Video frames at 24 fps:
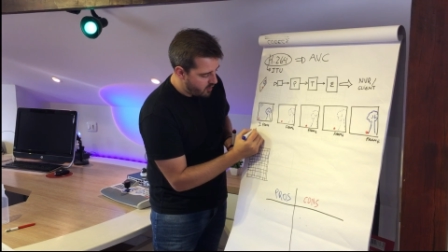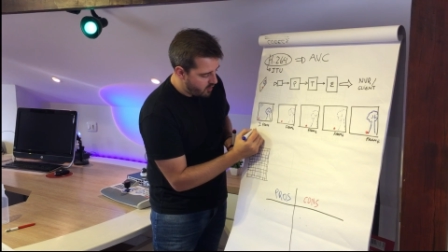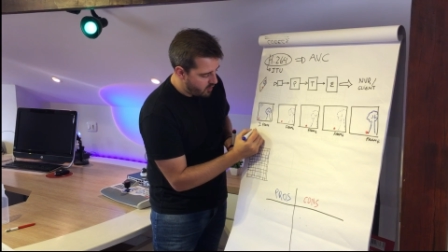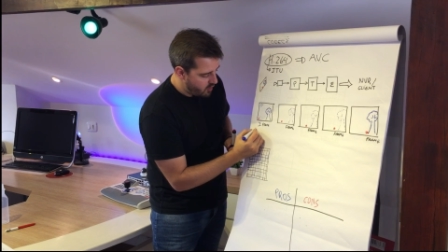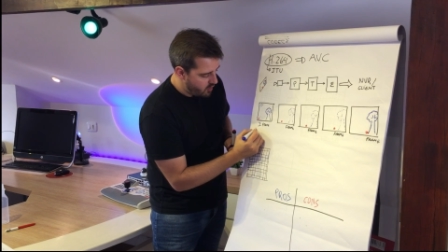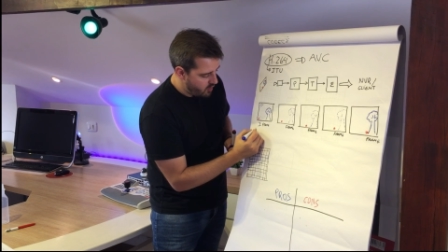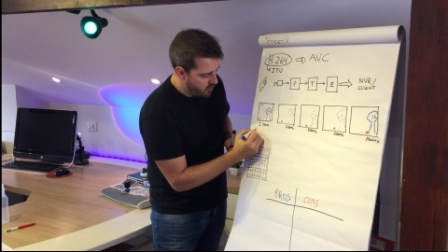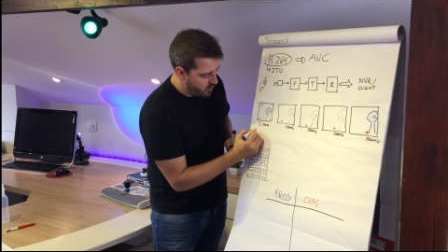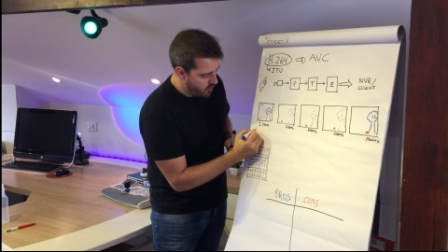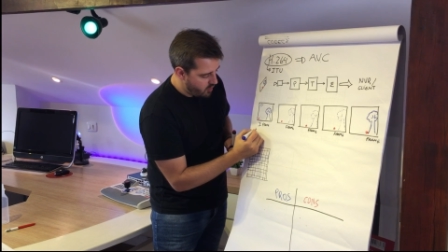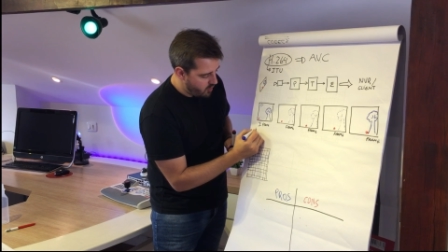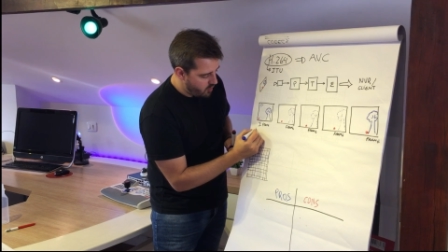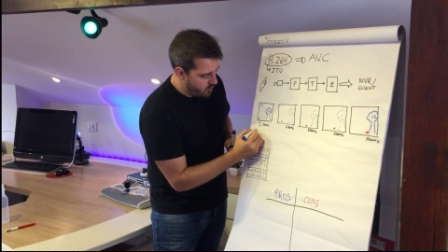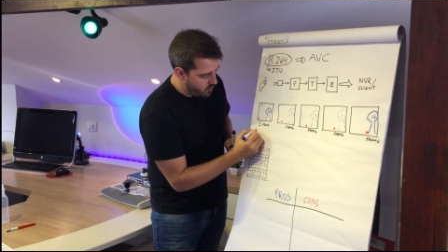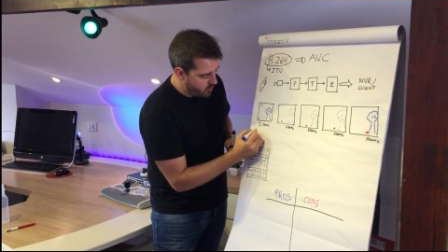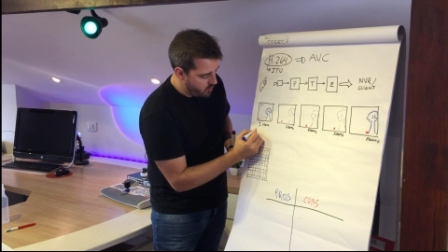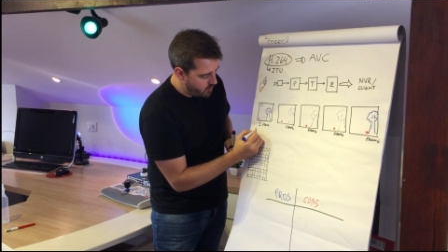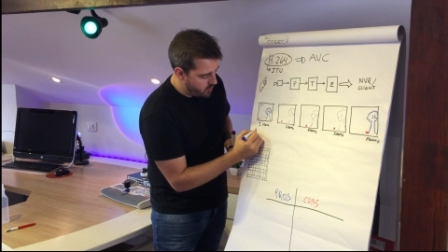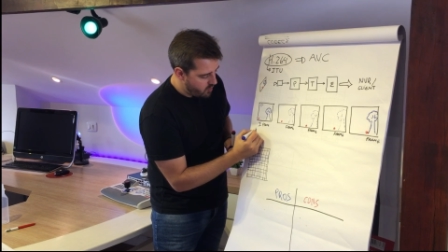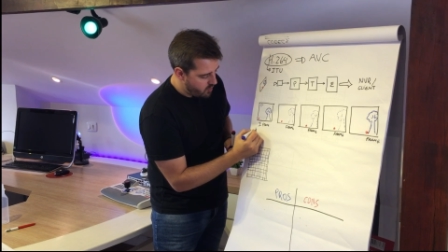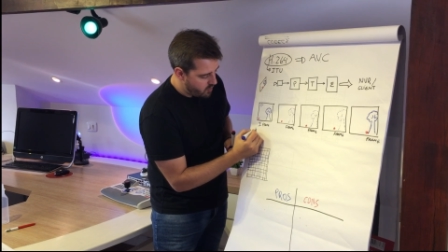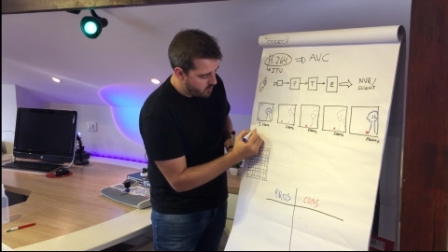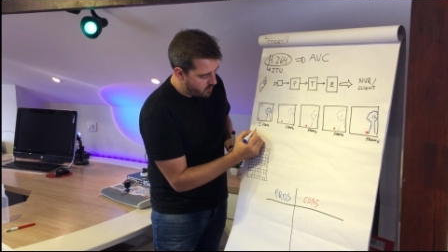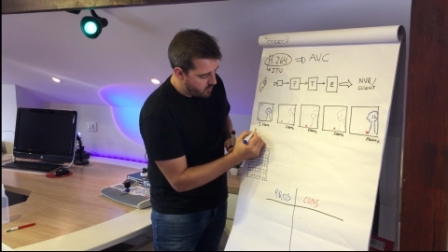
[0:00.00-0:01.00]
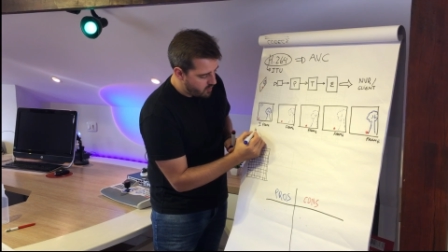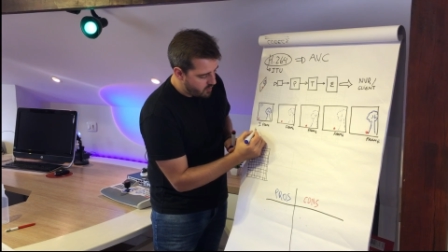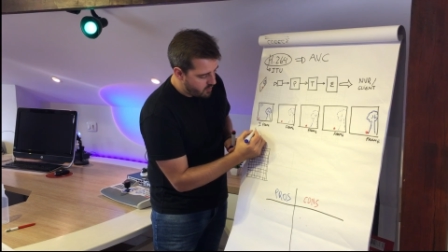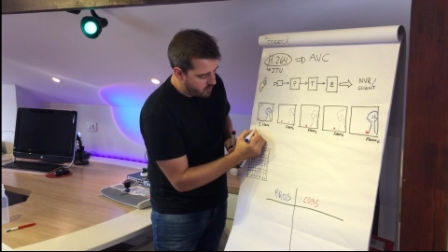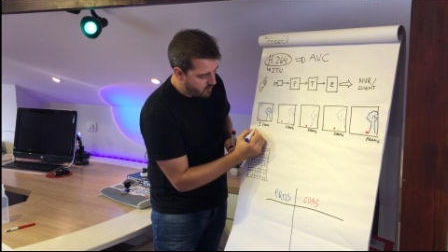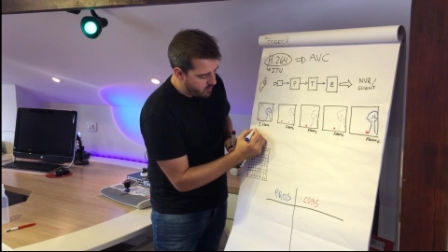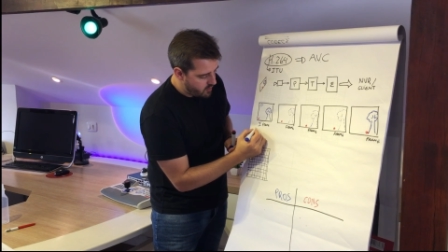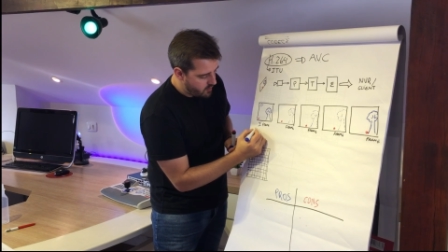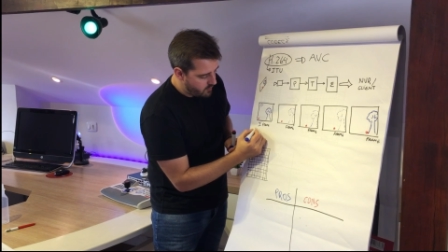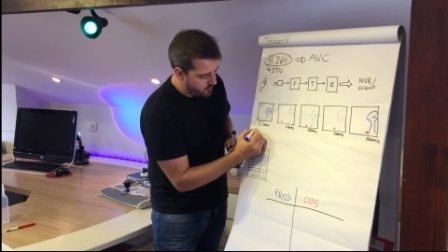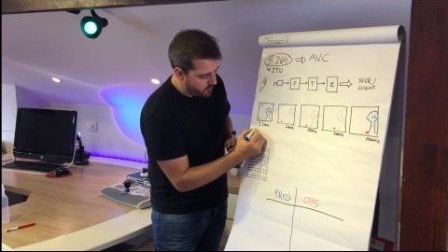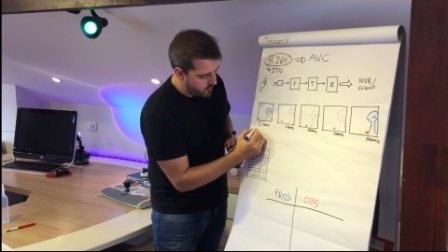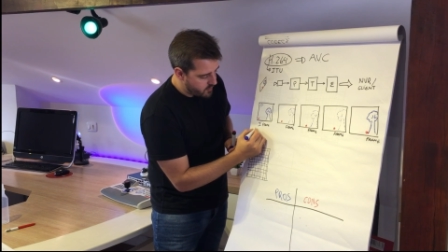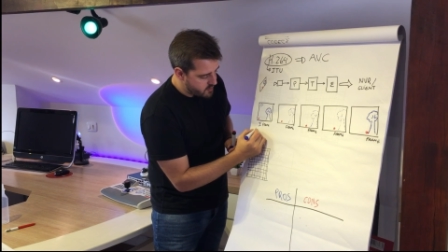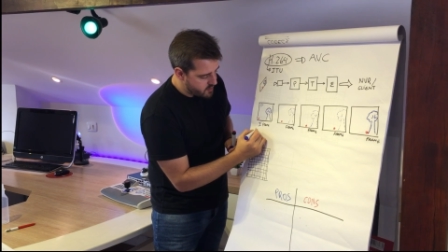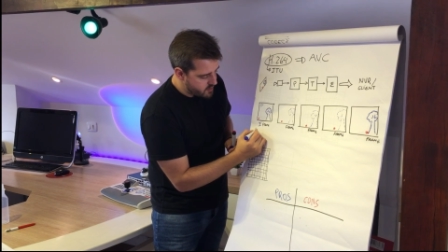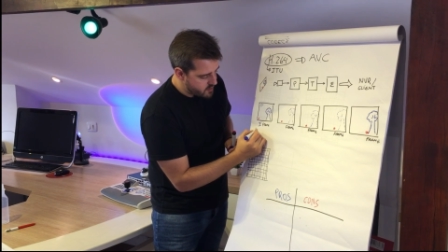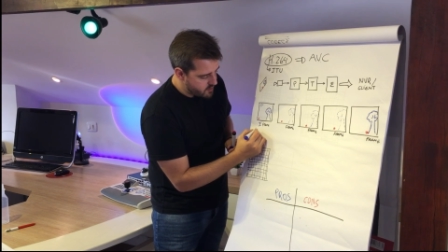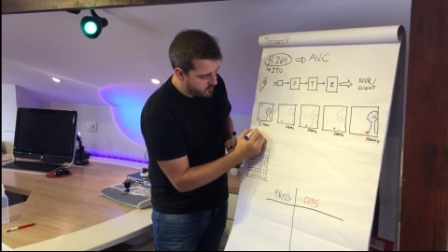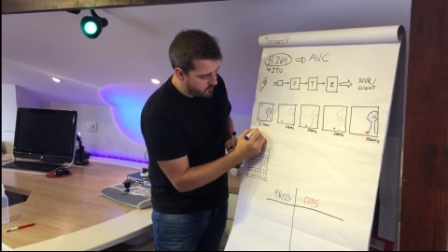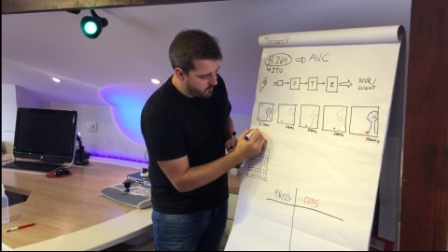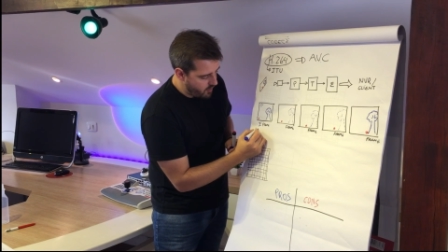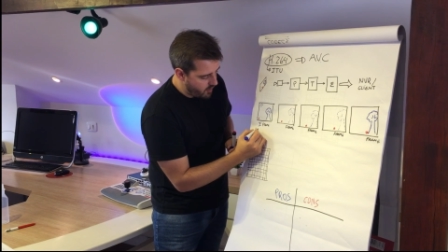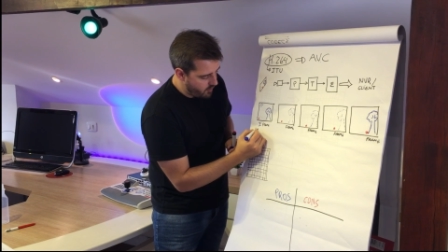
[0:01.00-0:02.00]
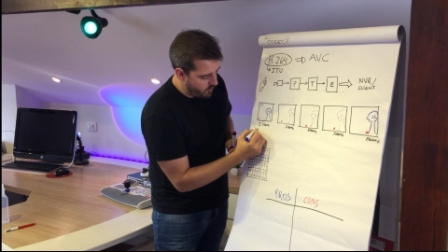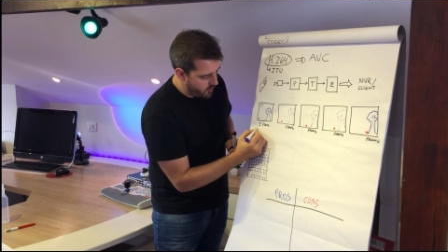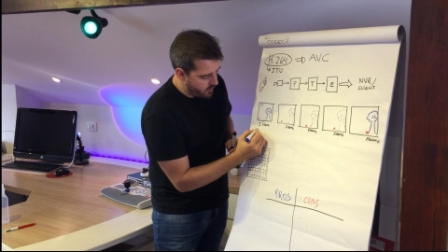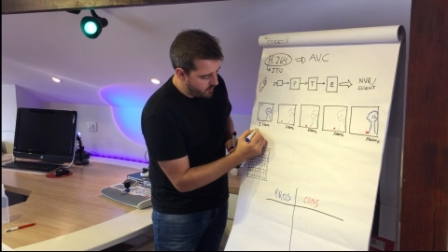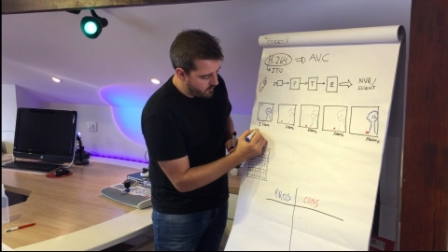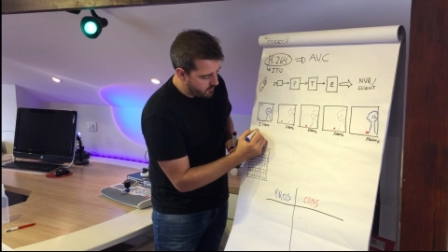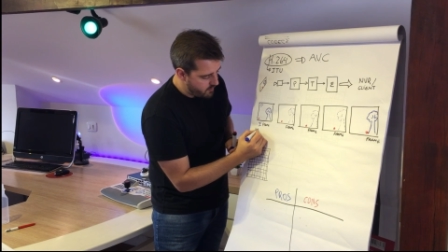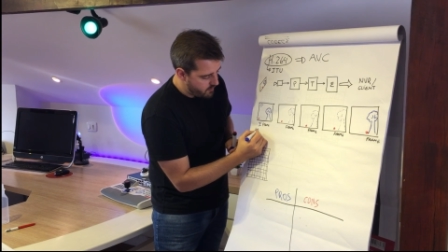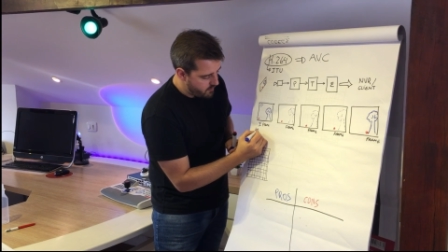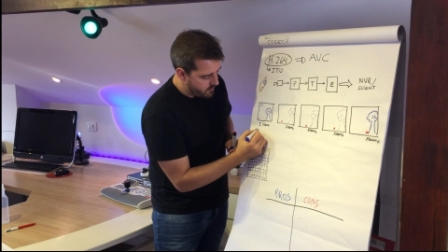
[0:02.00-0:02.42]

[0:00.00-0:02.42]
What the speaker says: low processing power,